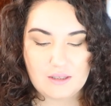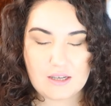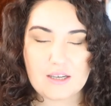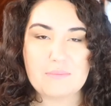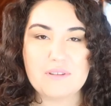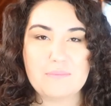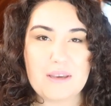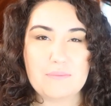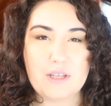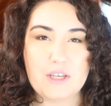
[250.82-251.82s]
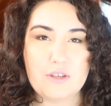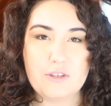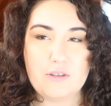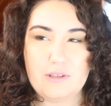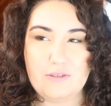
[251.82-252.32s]
a couple of people on
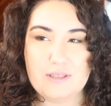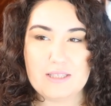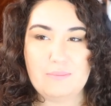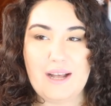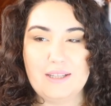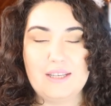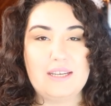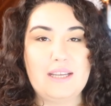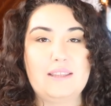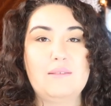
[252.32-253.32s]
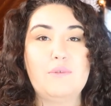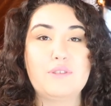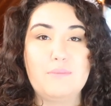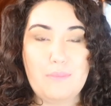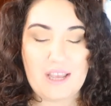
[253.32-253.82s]
YouTube use this palette and get the
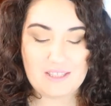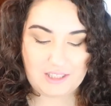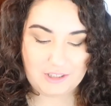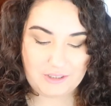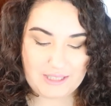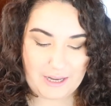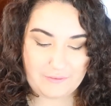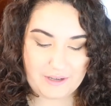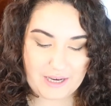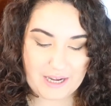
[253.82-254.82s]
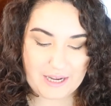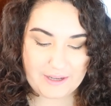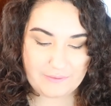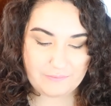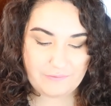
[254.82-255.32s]
most amazing looks out of it,
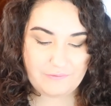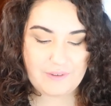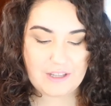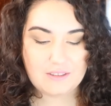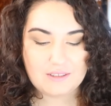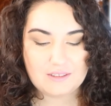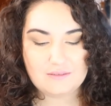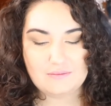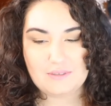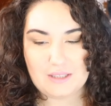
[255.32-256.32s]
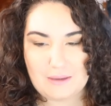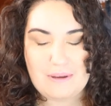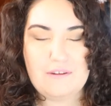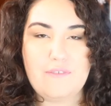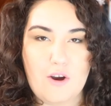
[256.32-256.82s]
I felt a
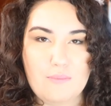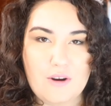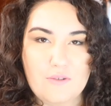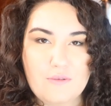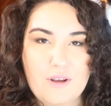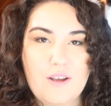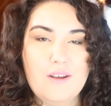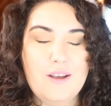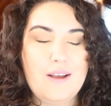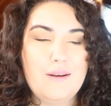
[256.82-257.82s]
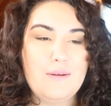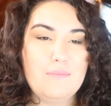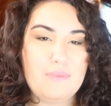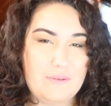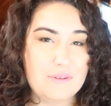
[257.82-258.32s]
bit of FOMO,
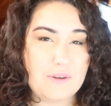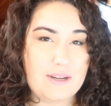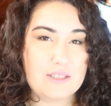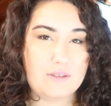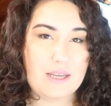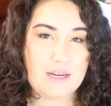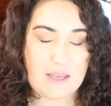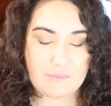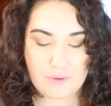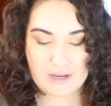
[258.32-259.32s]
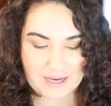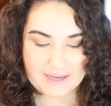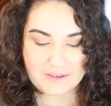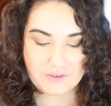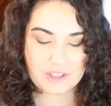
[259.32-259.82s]
but it was already sold out at that point. I
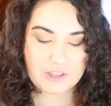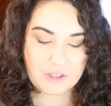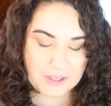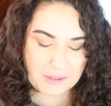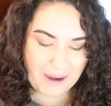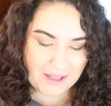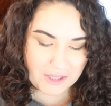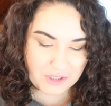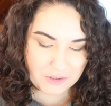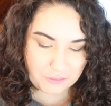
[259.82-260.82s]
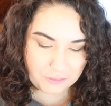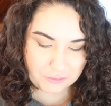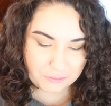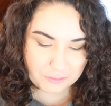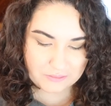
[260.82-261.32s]
didn't really look at the palette
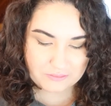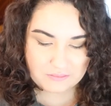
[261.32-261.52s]
too